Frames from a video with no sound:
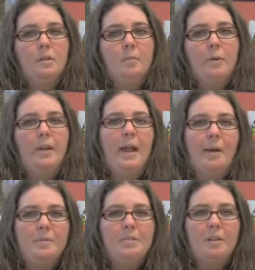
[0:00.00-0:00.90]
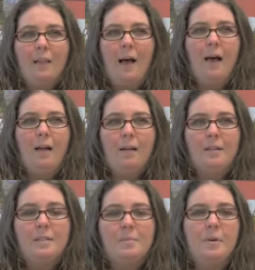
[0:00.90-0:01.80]
it happens a lot
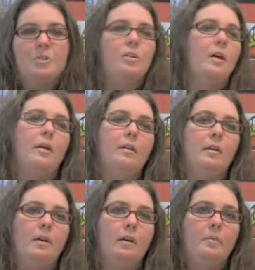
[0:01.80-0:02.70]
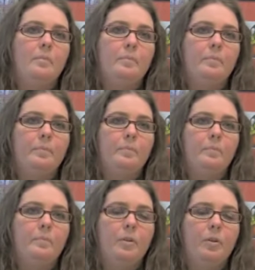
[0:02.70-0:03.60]
in special ed.
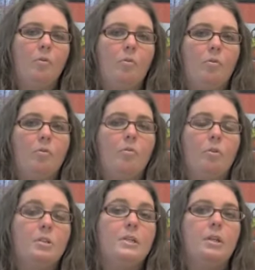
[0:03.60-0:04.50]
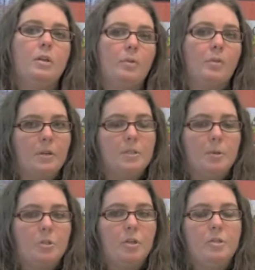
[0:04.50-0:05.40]
Or dealing with our
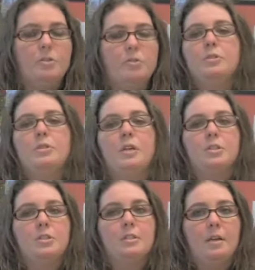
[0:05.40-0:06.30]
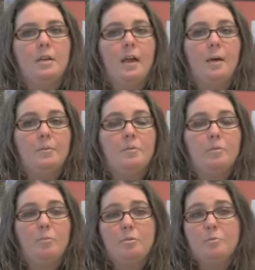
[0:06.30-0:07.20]
special ed students, I should say. It happens
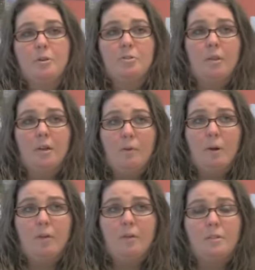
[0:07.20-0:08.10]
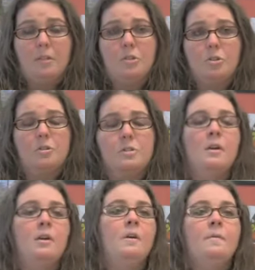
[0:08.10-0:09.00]
with both special and regular ed teachers.
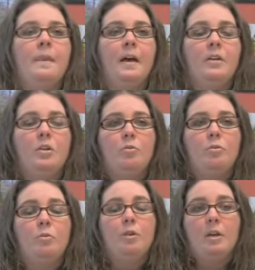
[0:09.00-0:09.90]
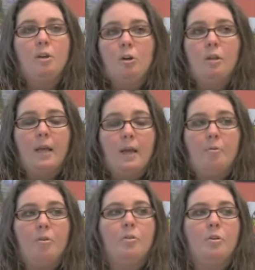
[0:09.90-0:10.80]
That, you hear a
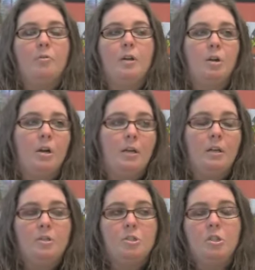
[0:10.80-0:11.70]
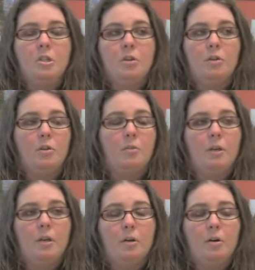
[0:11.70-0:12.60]
label, you hear ADHD, or you
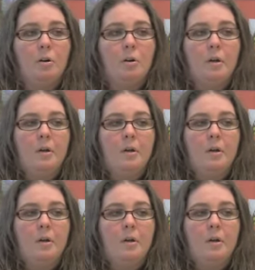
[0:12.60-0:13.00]
hear